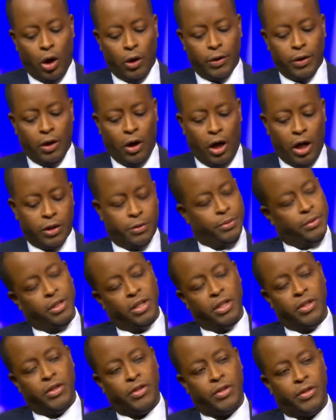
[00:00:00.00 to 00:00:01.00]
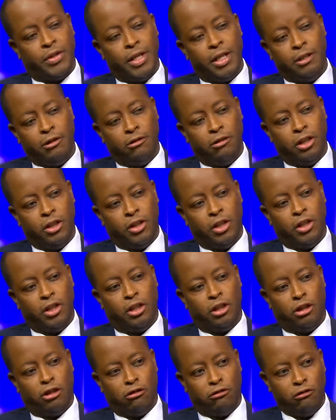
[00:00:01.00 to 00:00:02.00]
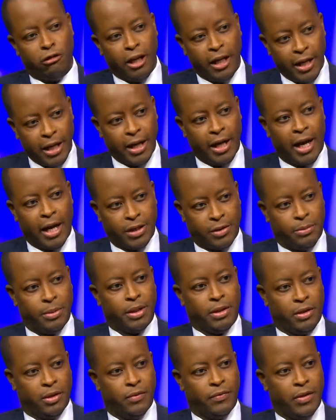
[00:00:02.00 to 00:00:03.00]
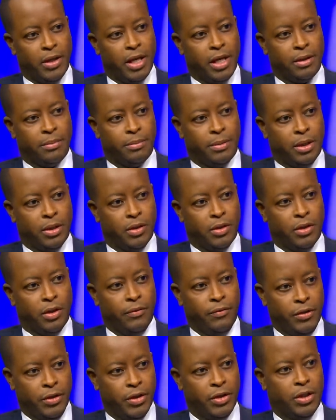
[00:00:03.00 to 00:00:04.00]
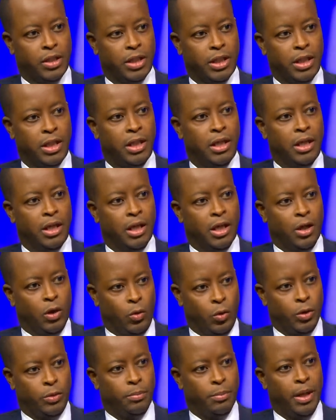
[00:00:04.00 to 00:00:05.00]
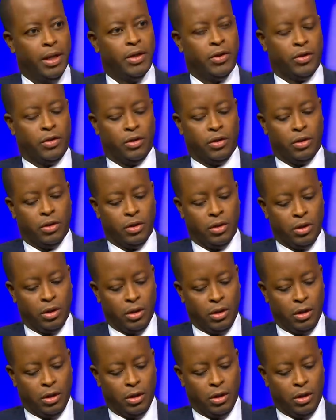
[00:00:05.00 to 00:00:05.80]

the hospital is central to the training aspect of that, because obviously with medicine,